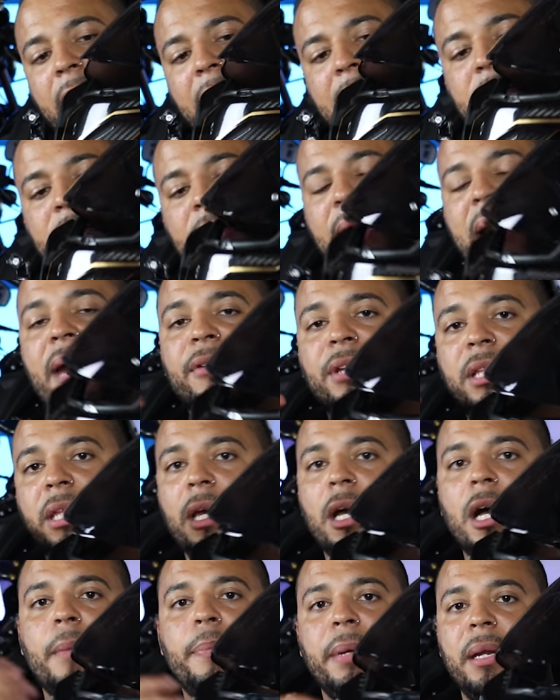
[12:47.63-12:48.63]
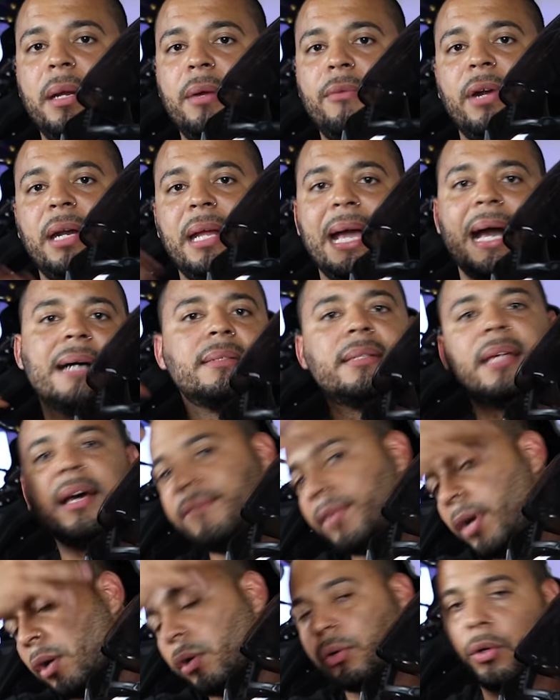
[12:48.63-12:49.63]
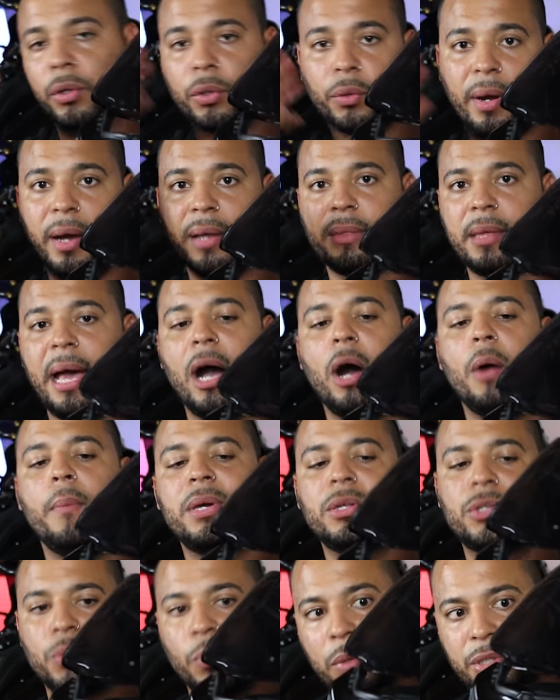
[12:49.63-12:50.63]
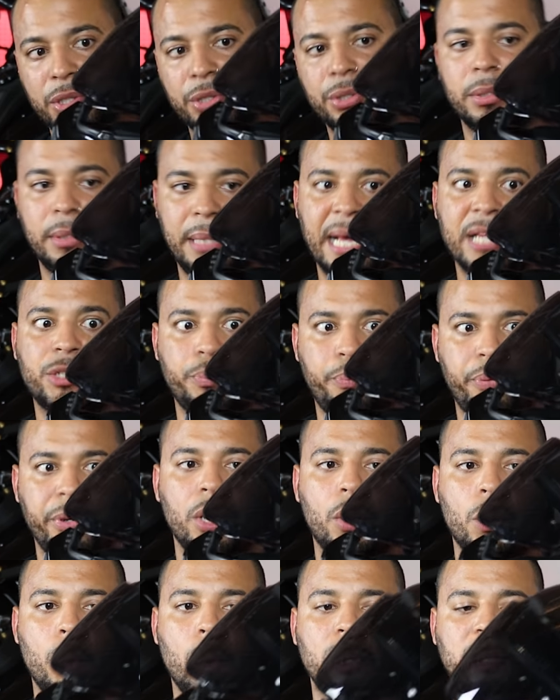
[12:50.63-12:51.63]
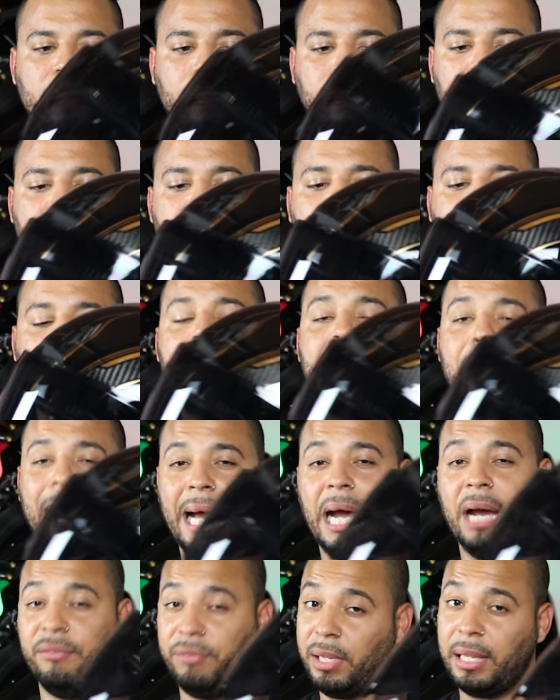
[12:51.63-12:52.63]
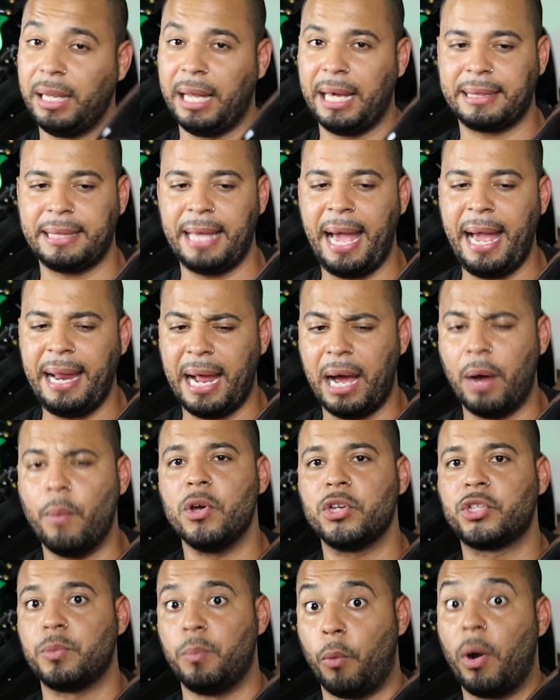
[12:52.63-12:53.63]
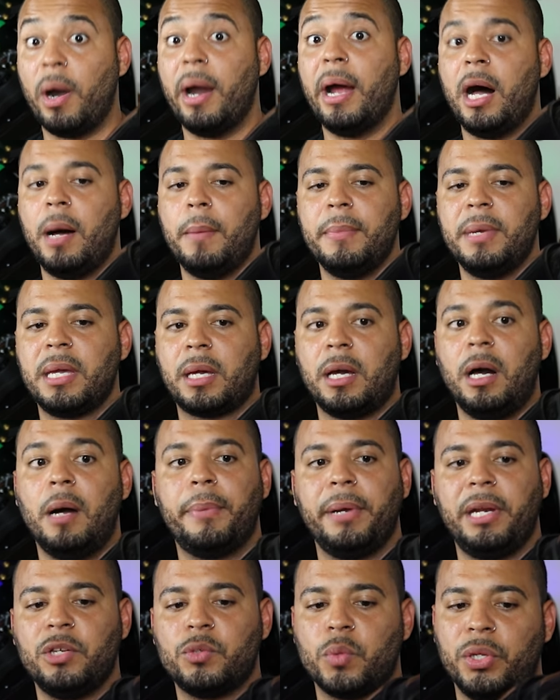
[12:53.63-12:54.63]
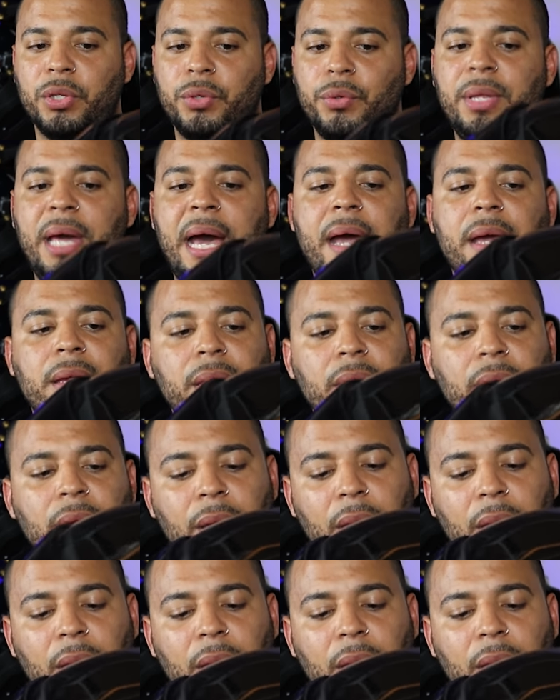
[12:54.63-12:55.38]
I set everything up and it already has that Velcro throughout the helmet, so that's pretty cool as a plus. I really like that. I wish more helmet companies would do that.